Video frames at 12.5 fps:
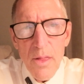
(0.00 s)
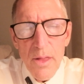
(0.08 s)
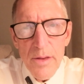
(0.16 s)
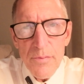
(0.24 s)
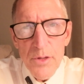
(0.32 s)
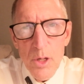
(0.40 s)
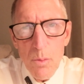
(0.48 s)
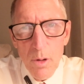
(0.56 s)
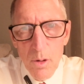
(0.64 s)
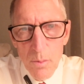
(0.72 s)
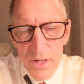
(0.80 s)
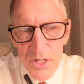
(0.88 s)
If you
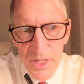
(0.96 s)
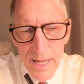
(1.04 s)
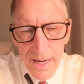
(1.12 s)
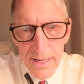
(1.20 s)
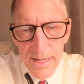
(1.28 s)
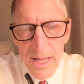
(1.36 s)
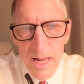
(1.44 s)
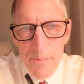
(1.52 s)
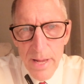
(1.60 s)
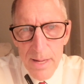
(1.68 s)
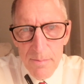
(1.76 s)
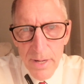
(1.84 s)
want to resell it and
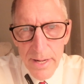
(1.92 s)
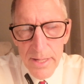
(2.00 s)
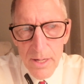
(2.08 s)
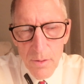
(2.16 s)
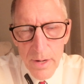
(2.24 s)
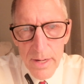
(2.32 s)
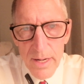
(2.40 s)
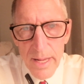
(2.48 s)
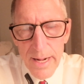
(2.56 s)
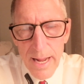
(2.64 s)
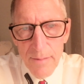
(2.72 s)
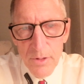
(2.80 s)
make money on it
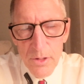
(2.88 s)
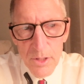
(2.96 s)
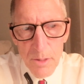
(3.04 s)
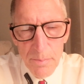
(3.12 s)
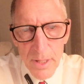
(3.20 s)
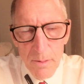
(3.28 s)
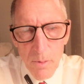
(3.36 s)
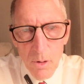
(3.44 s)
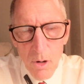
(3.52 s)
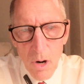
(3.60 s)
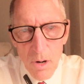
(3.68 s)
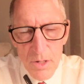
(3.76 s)
and have good dependable
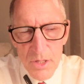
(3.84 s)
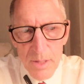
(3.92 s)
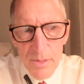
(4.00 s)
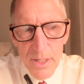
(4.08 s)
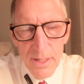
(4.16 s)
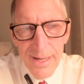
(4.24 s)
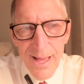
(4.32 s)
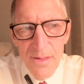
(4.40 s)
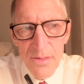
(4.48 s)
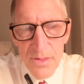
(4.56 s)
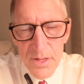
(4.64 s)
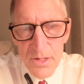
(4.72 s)
cars, I'm telling you,
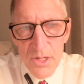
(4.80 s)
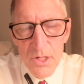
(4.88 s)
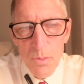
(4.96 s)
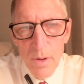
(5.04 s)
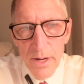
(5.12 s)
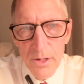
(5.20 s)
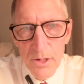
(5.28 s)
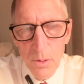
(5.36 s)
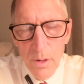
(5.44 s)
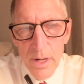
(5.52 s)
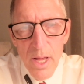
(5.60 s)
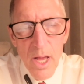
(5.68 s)
this is the way to
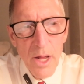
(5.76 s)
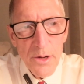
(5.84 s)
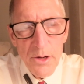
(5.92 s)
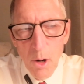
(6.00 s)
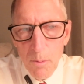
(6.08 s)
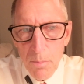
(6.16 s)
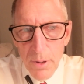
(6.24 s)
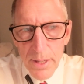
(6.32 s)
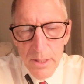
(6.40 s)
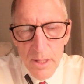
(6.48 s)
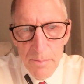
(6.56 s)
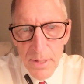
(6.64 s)
do it. Don't bring
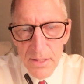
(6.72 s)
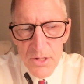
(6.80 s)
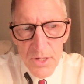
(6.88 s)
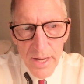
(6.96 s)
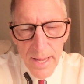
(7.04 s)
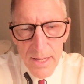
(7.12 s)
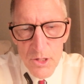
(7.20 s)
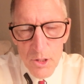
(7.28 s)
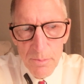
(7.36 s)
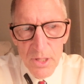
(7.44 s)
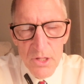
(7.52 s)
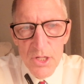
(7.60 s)
in the big sedans. You'll
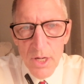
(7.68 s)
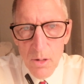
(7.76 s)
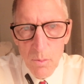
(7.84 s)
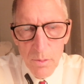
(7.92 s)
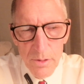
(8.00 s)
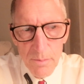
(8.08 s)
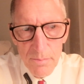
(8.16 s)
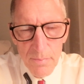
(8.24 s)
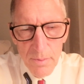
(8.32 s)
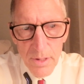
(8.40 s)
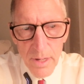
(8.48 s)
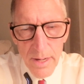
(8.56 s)
be stuck with them,
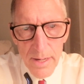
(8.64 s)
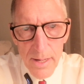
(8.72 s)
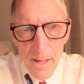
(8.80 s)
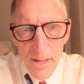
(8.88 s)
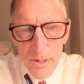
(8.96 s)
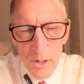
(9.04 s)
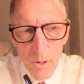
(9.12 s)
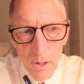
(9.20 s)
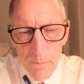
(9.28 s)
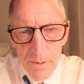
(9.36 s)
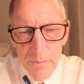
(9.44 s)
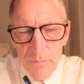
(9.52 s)
okay?
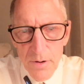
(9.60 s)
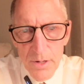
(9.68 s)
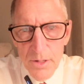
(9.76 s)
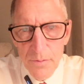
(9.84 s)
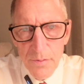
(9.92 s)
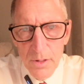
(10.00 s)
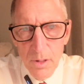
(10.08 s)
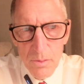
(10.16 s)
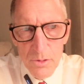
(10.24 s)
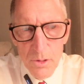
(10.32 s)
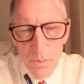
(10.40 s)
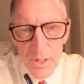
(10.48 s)
It'll be very
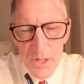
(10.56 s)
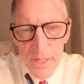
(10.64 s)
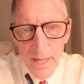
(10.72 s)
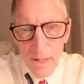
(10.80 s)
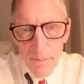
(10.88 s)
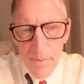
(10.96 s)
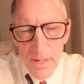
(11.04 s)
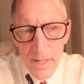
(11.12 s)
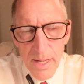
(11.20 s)
difficult to resell them.